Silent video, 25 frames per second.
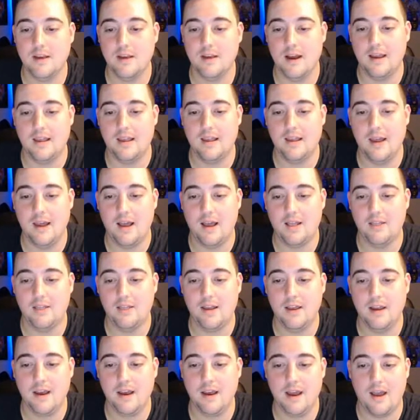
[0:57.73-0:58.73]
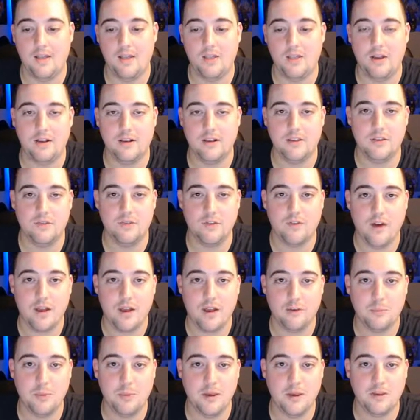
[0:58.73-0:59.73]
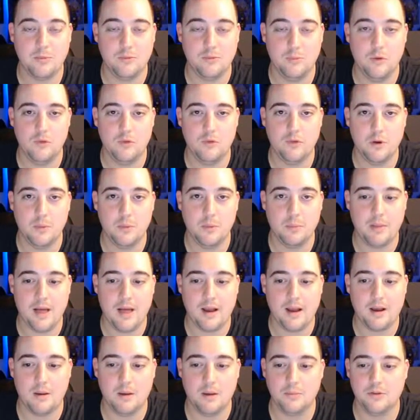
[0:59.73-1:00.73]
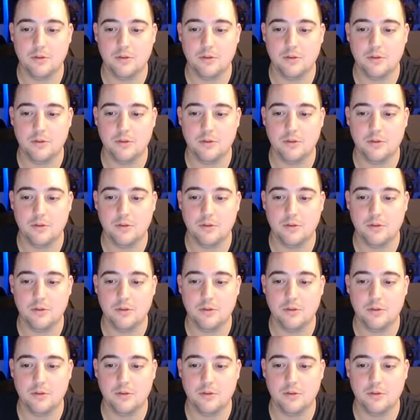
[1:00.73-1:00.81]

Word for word: I liked the fast-paced movement of Black Ops